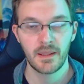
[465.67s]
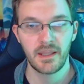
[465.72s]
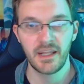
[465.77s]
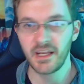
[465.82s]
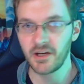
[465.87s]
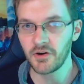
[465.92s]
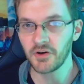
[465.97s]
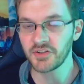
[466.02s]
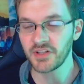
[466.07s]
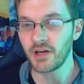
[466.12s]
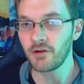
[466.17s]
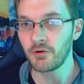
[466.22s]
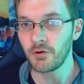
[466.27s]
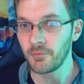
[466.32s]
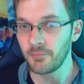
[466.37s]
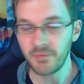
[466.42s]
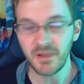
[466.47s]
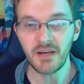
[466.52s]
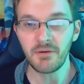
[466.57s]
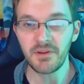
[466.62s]
And of course, I
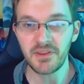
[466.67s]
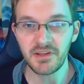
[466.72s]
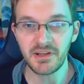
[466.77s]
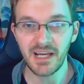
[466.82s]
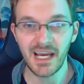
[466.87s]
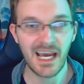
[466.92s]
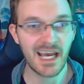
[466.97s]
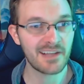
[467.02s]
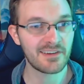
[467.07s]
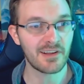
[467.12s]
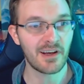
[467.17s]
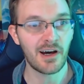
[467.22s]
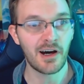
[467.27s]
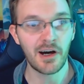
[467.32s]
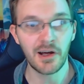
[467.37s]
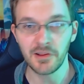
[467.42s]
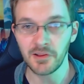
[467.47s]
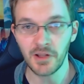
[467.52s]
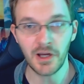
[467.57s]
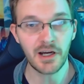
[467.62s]
will be with you guys
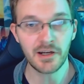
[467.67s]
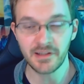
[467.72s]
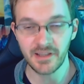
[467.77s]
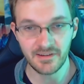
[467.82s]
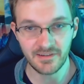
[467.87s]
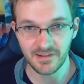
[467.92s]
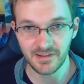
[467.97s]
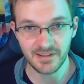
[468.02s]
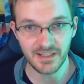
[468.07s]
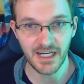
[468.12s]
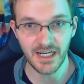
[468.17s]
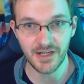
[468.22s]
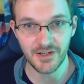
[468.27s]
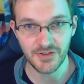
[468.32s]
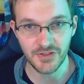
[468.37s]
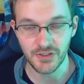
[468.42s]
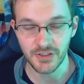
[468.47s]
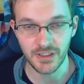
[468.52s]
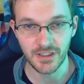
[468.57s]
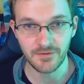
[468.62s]
along this
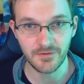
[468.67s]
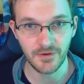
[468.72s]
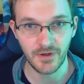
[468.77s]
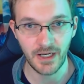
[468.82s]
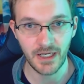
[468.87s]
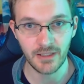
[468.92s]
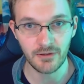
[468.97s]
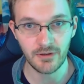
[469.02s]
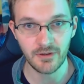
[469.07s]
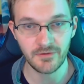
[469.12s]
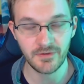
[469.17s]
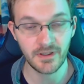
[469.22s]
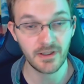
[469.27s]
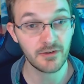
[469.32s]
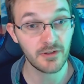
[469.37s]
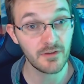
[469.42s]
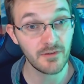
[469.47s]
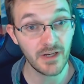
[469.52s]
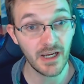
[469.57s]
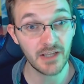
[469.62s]
entire journey for Halo Infinite.
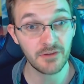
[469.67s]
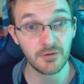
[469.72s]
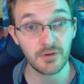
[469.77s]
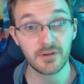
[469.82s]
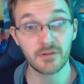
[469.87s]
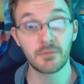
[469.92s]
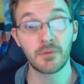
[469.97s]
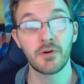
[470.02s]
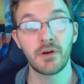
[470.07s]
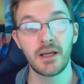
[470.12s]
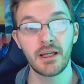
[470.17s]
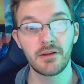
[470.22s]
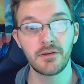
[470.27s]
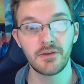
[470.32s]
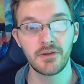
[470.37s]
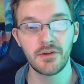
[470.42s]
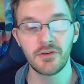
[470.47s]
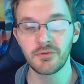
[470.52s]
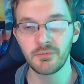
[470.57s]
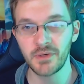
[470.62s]
So if you guys want some more Halo
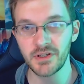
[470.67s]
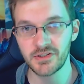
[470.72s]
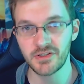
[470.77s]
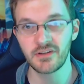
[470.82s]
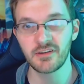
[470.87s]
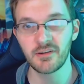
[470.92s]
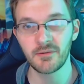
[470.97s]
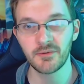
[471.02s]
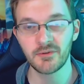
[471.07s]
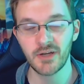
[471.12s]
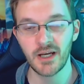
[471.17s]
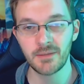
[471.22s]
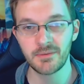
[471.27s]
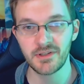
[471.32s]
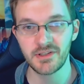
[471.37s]
news, make sure you subscribe to the